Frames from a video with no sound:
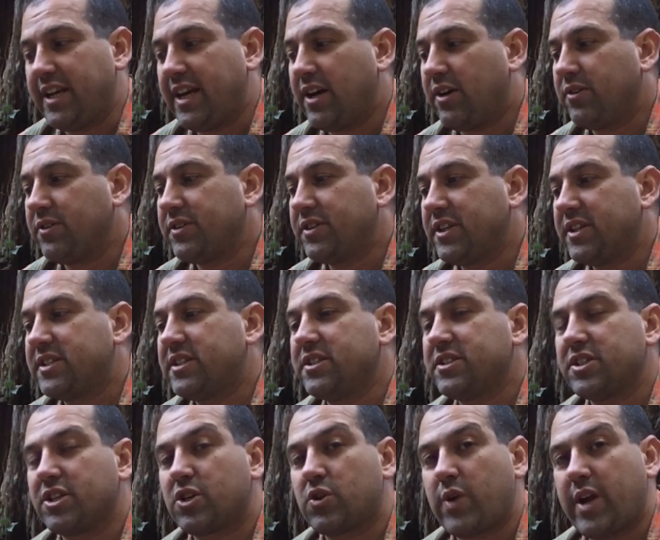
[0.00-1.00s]
Now, this
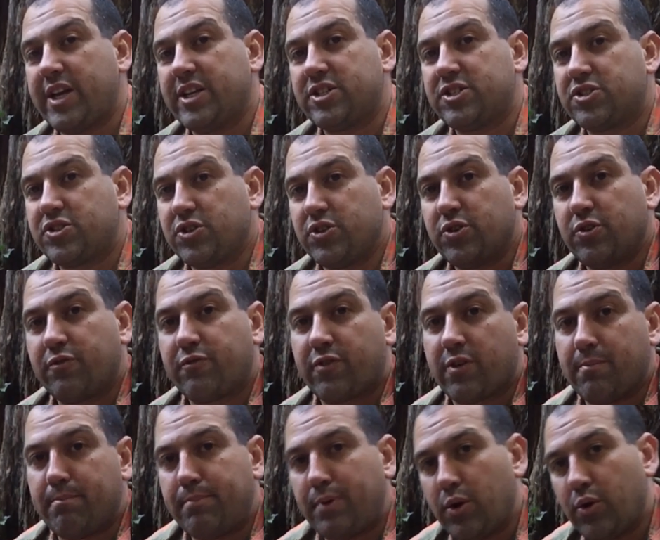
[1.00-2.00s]
is a great shoe
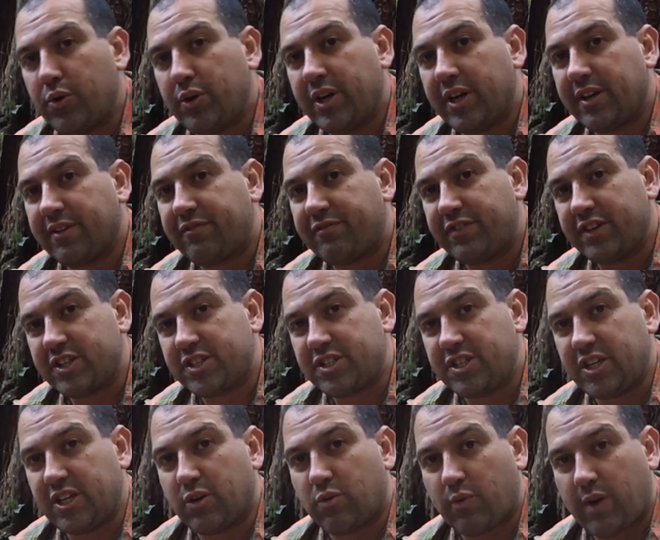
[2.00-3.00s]
for boating,
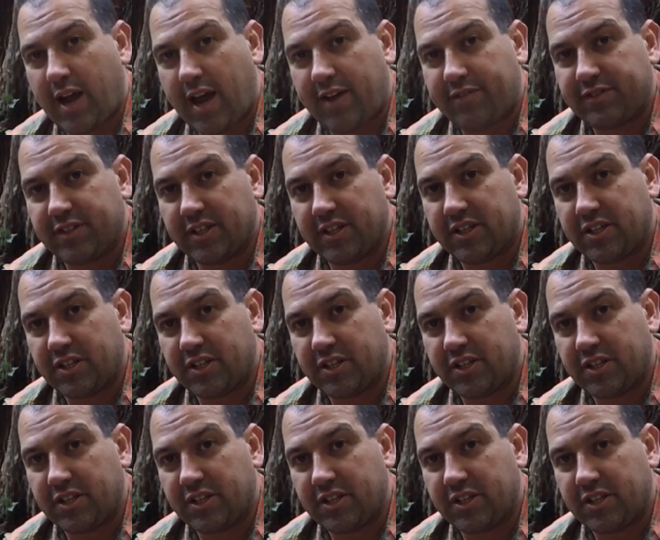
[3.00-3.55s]
fishing, rafting,